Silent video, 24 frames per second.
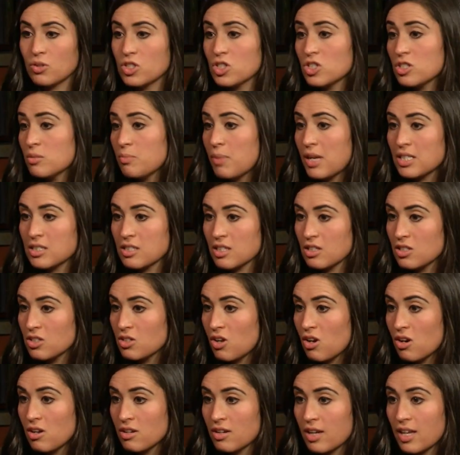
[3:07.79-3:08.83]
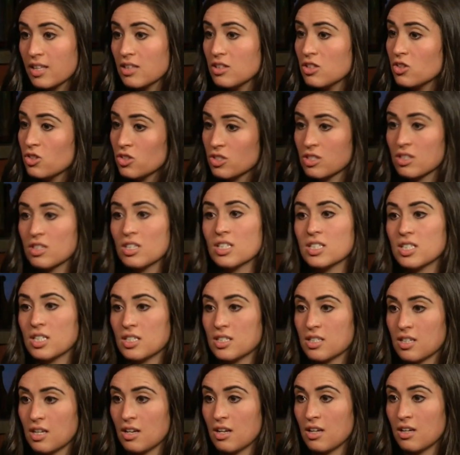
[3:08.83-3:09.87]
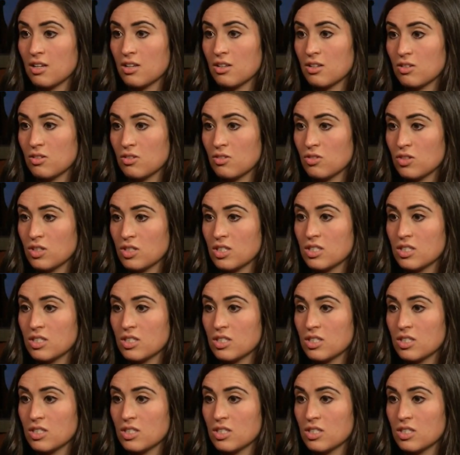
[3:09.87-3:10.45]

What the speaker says: So it just depends on the dog. And this is a